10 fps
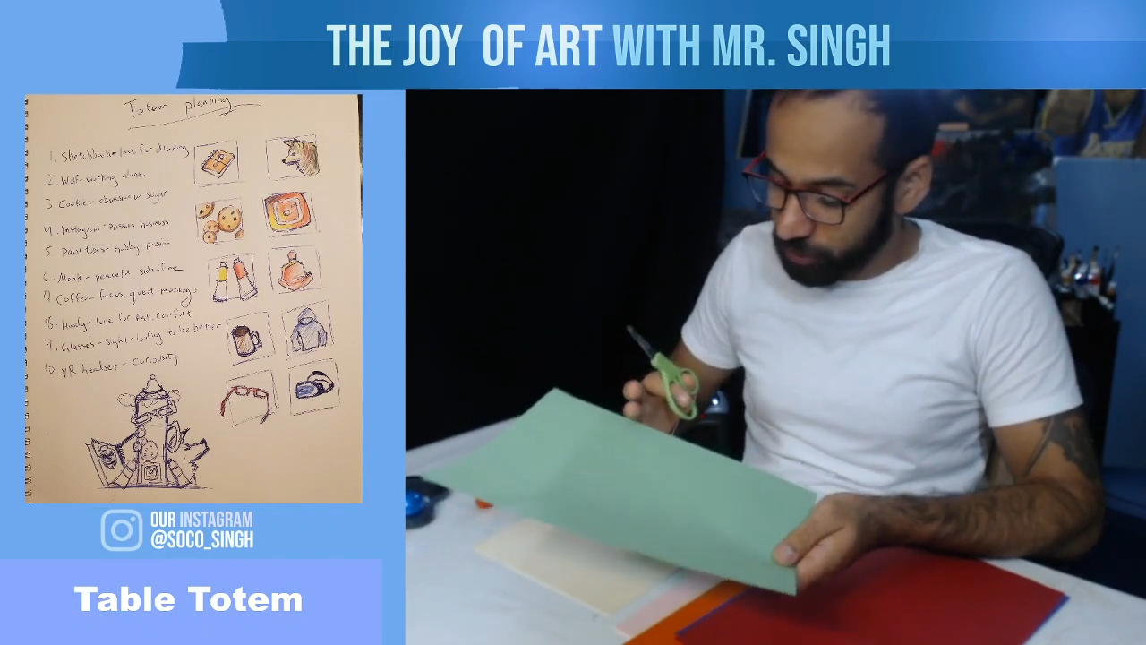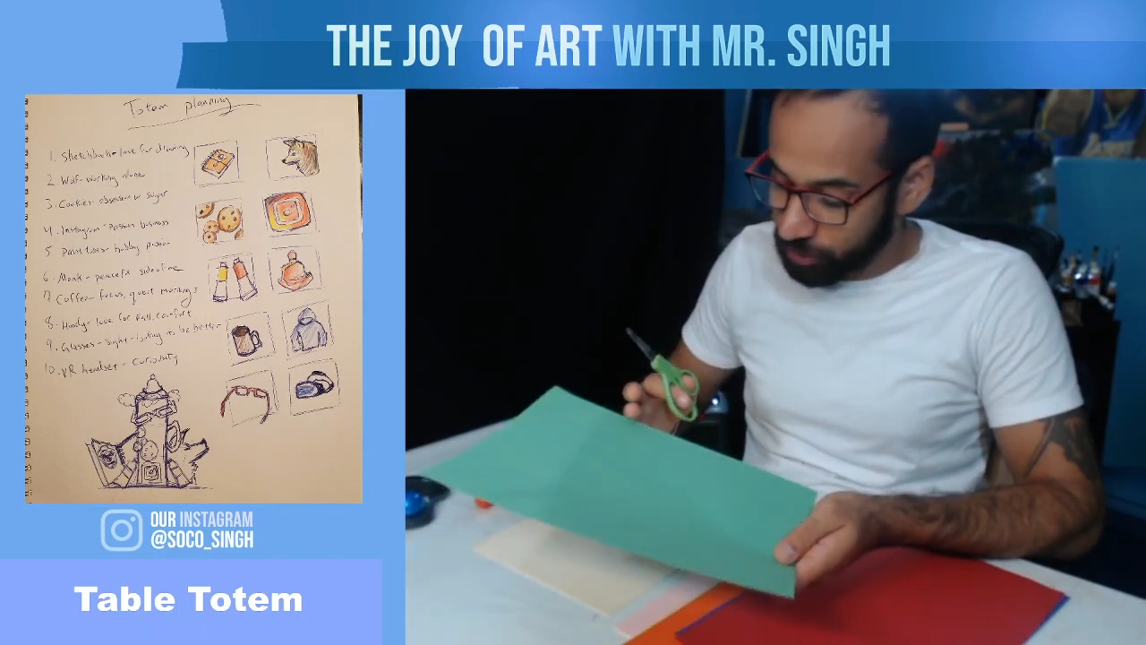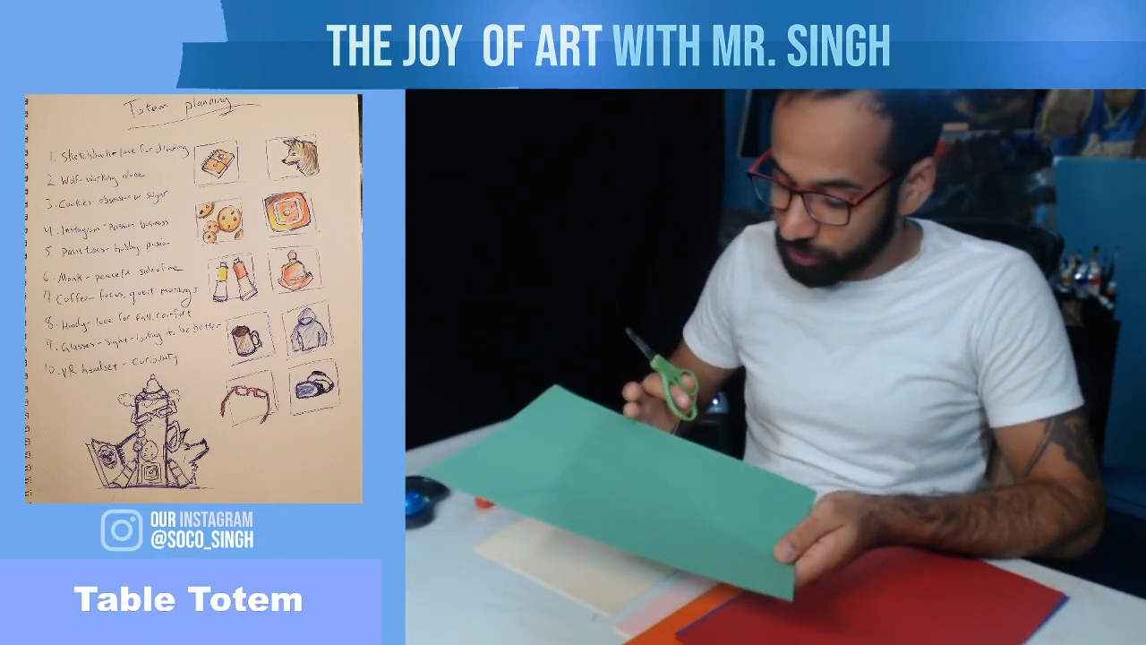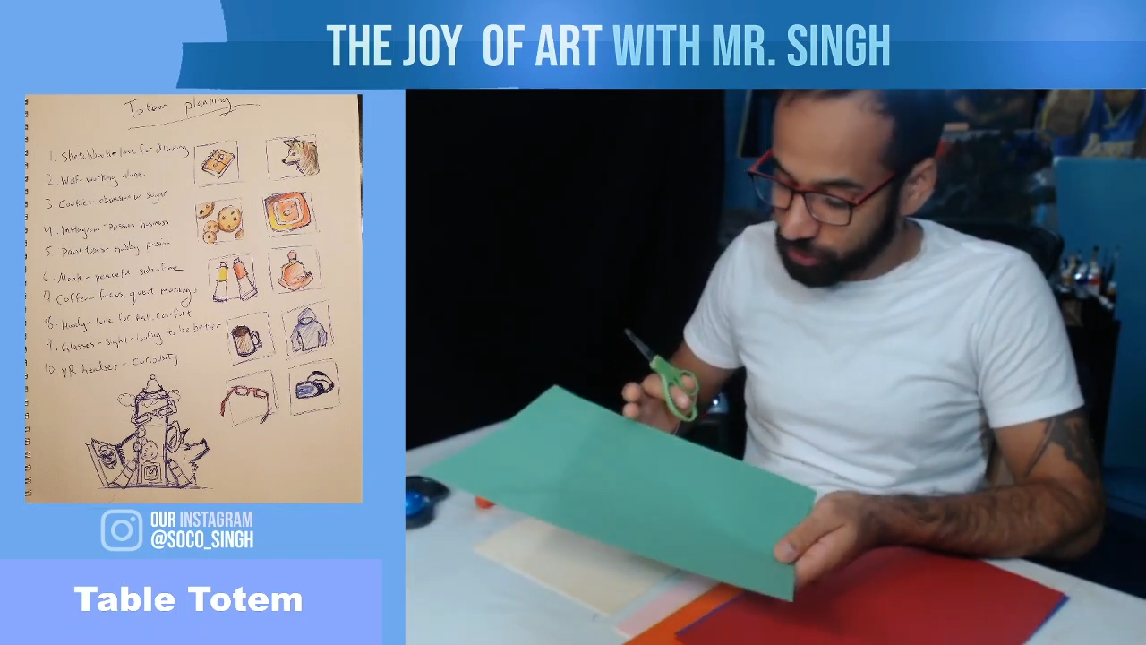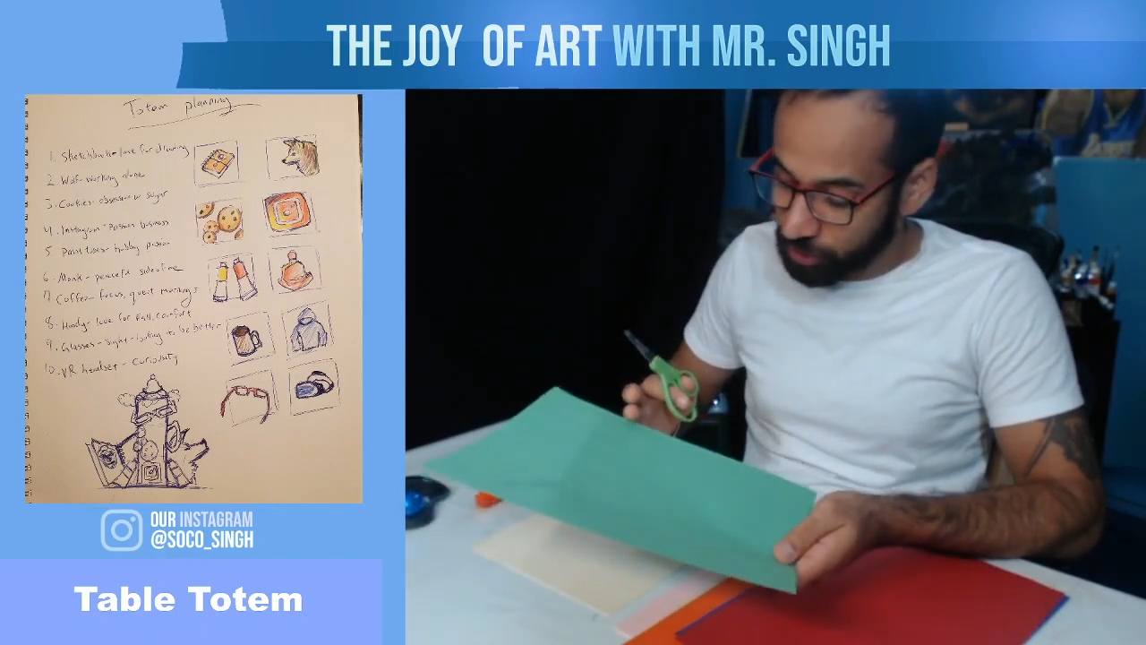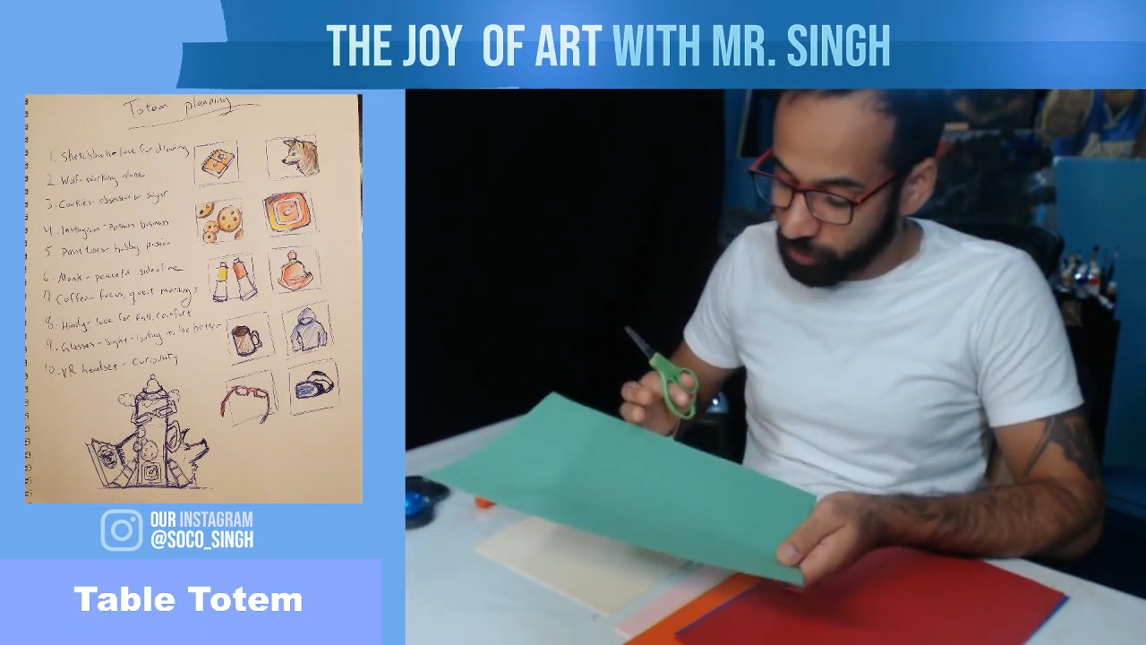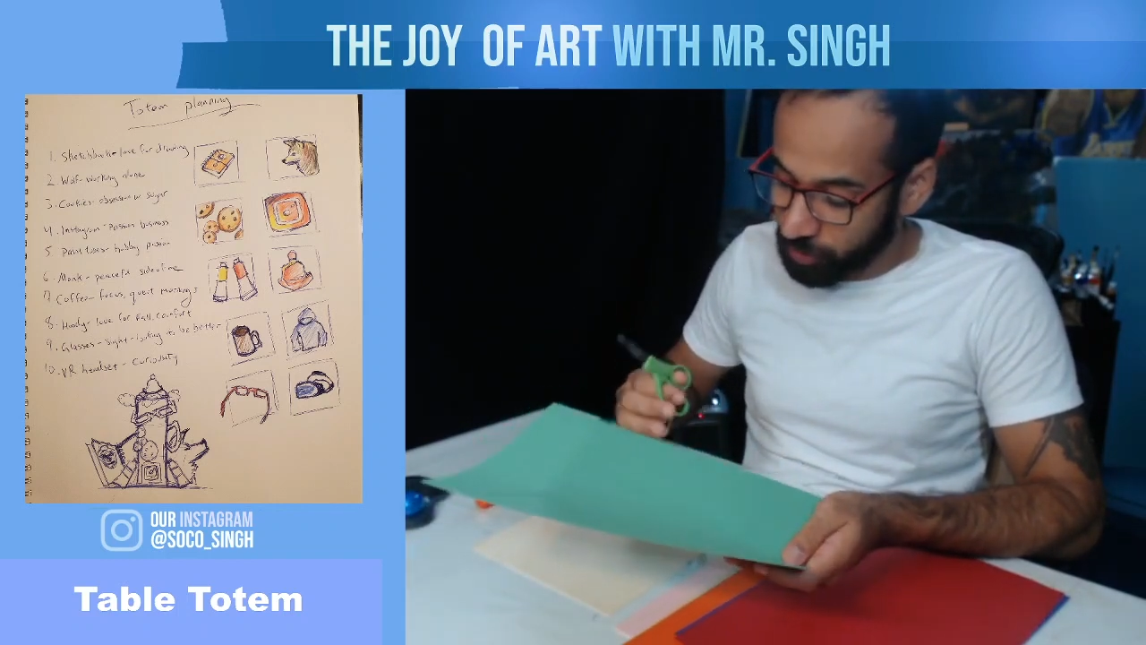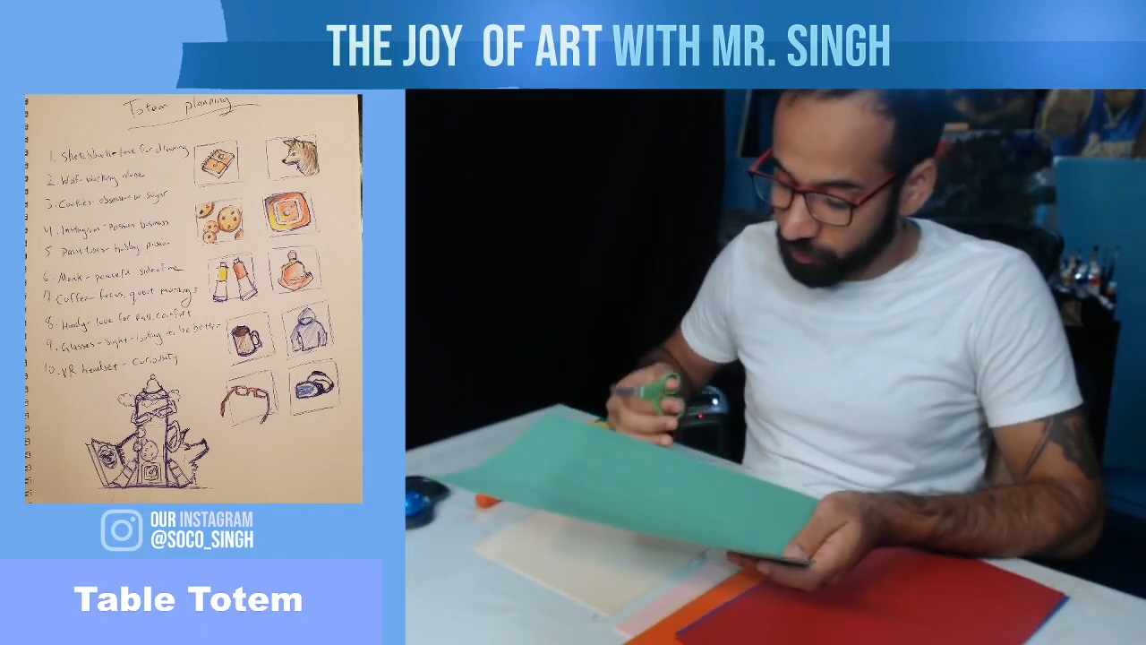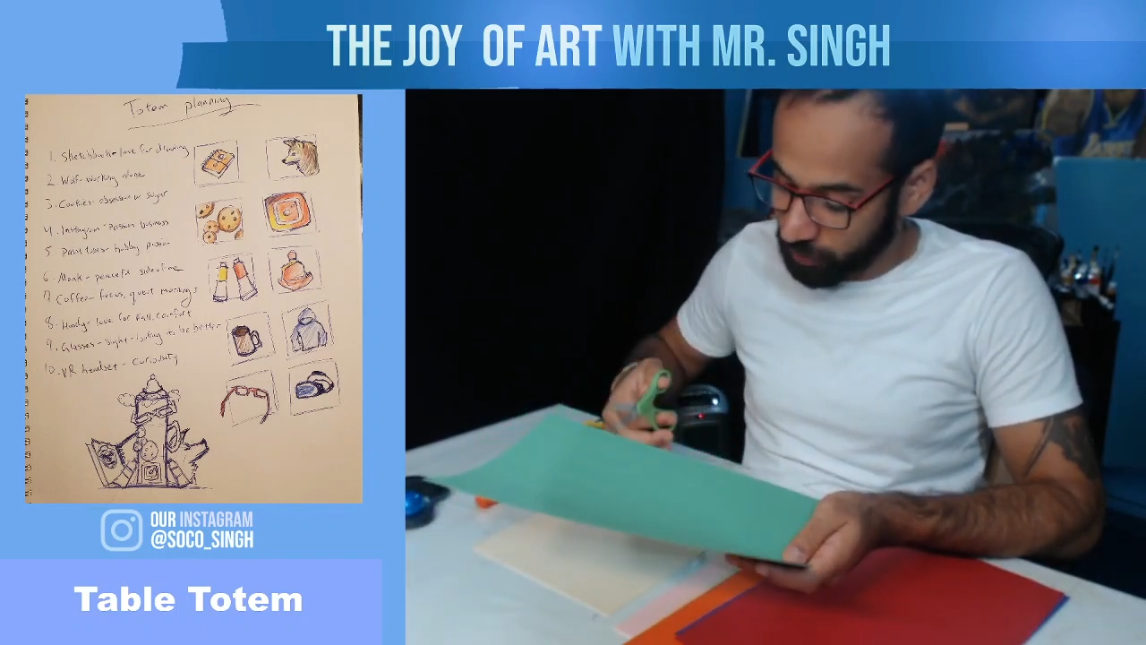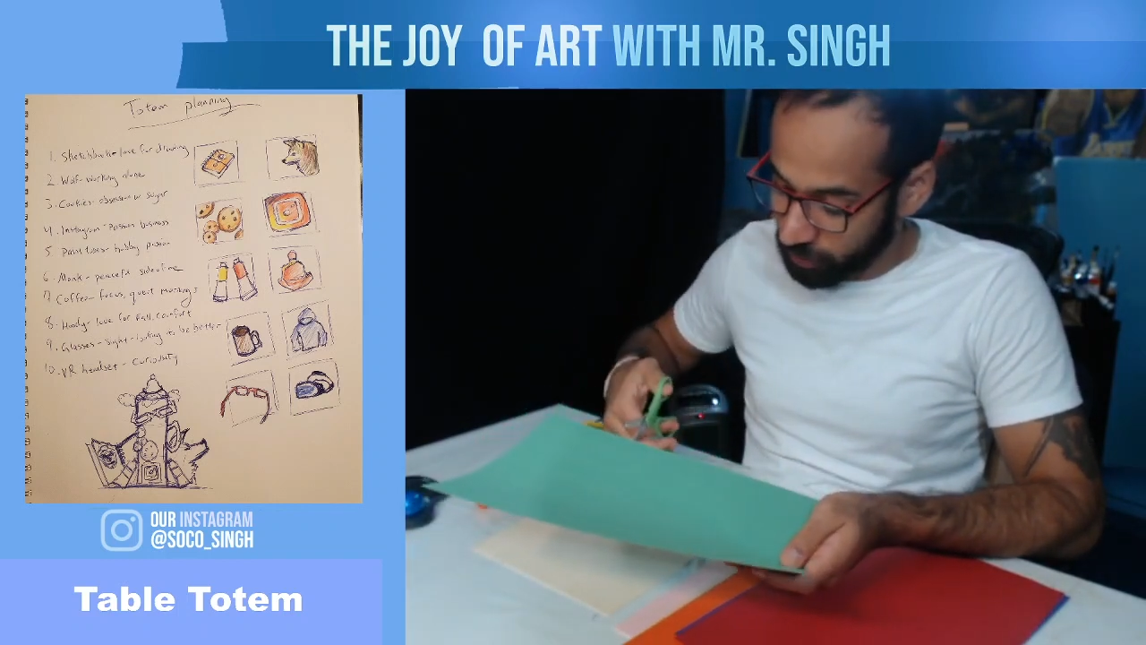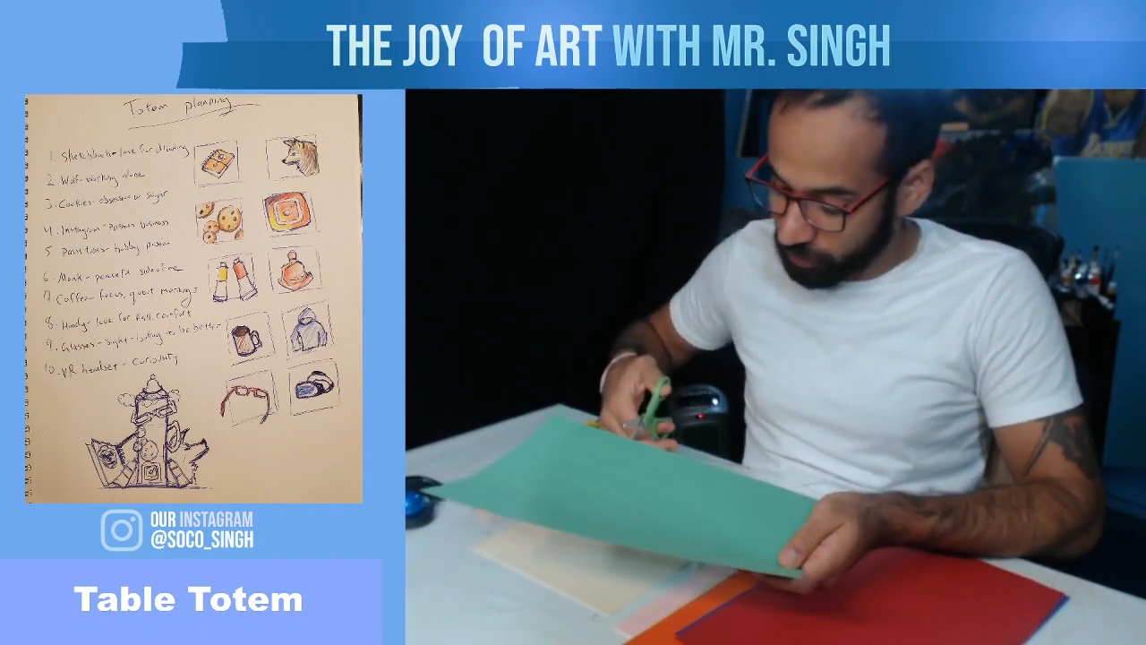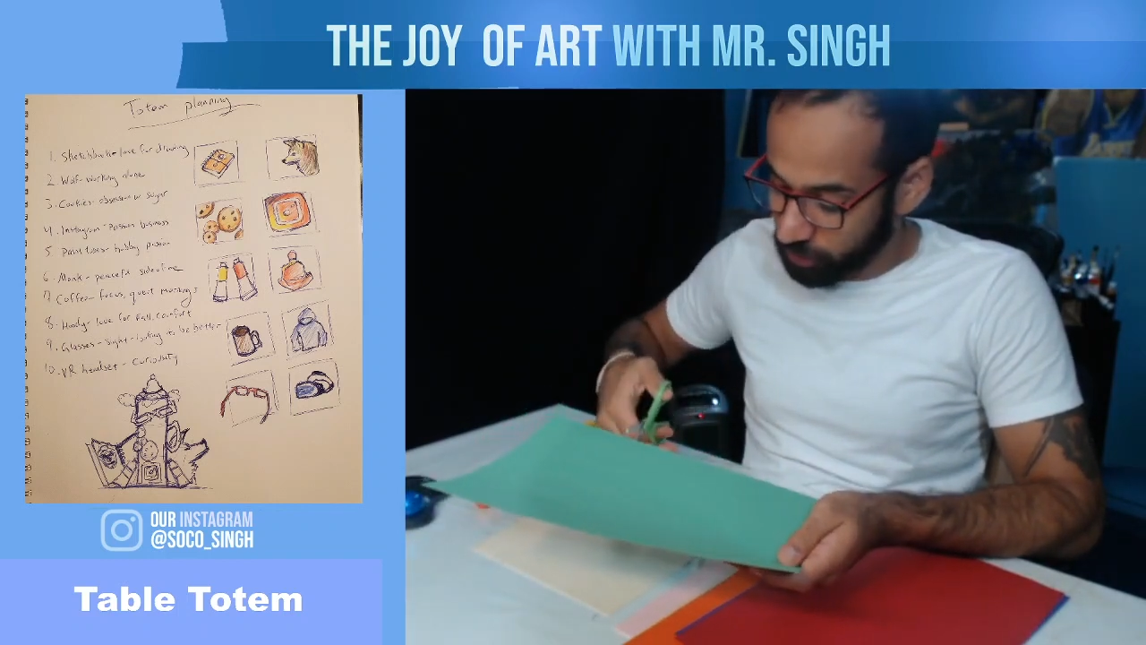some of this